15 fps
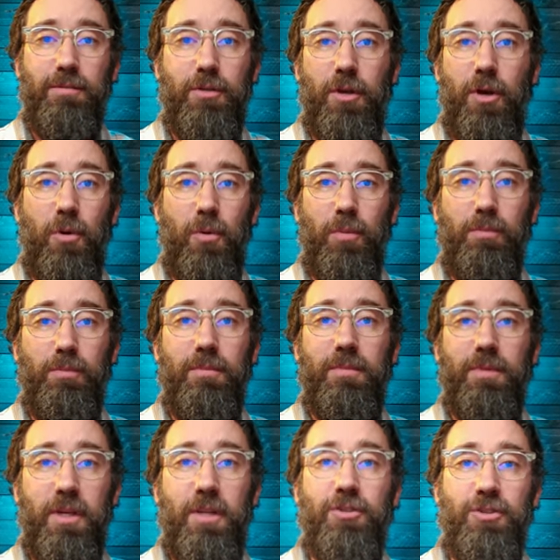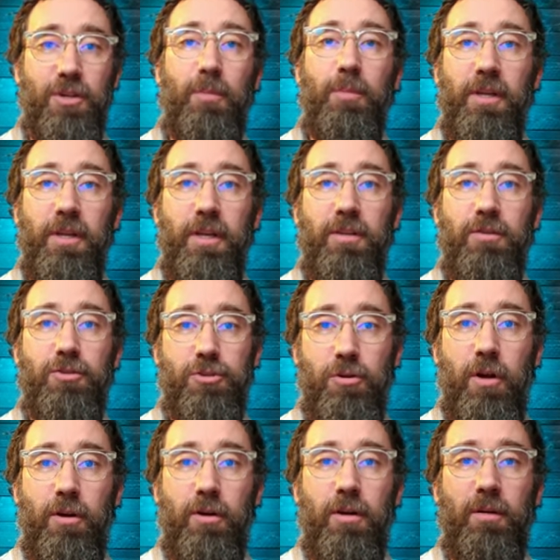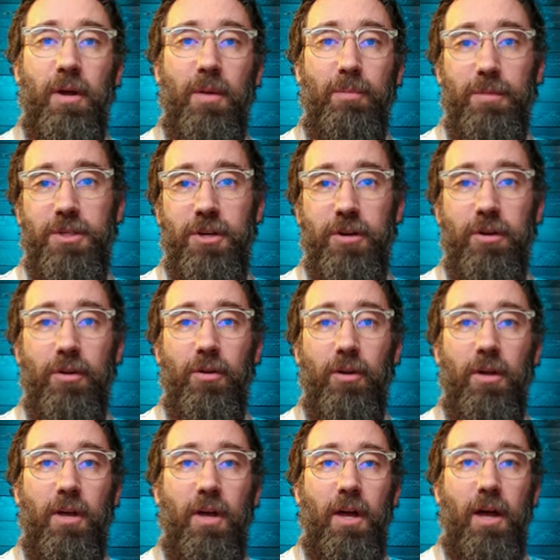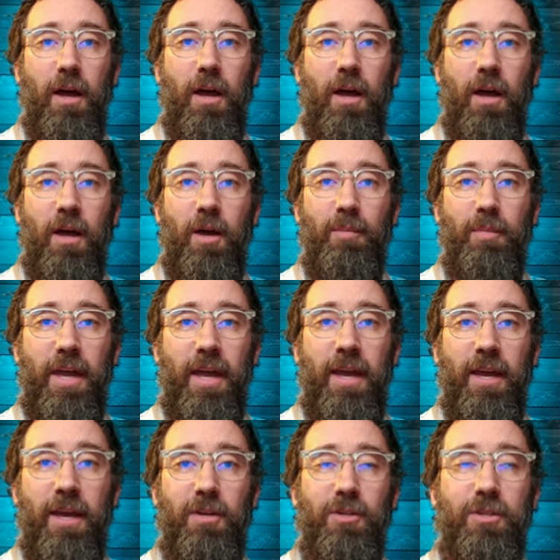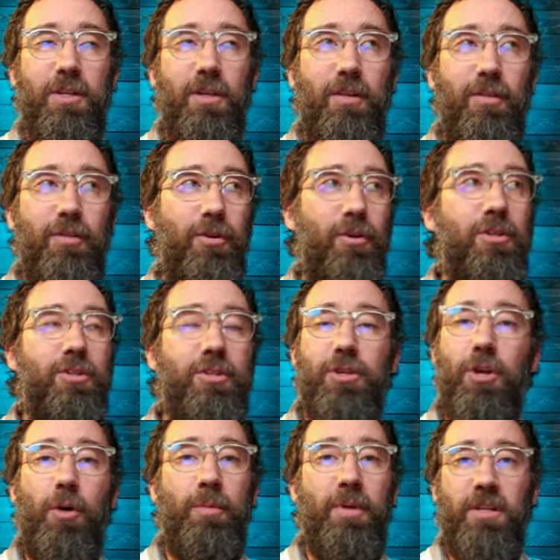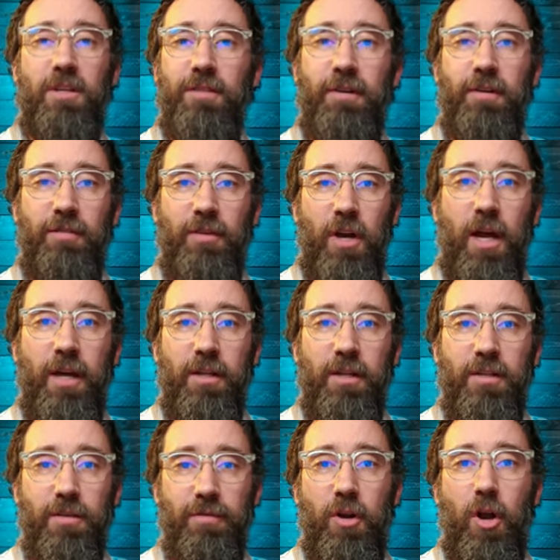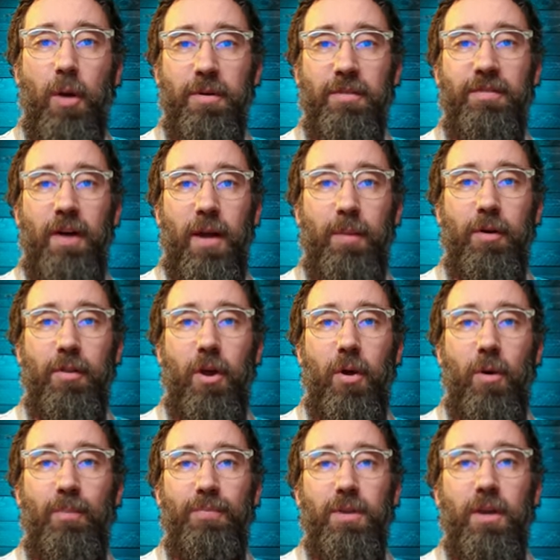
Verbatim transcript: So considerably stronger material, um, and there's so many different varieties of carbon fiber though.